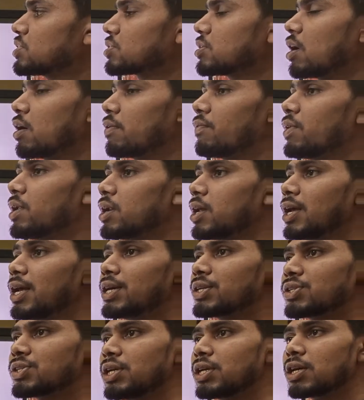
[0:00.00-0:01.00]
novel,
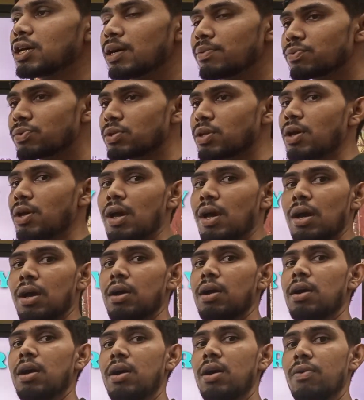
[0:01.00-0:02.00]
she comes
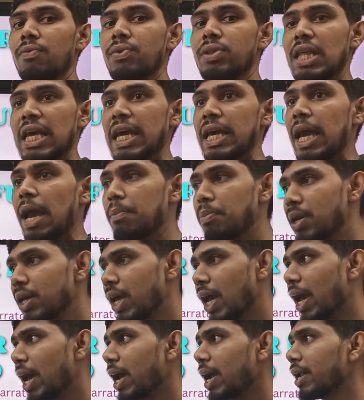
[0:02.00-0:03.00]
with empty
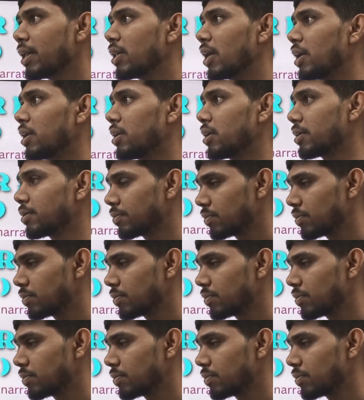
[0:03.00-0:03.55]
hand, that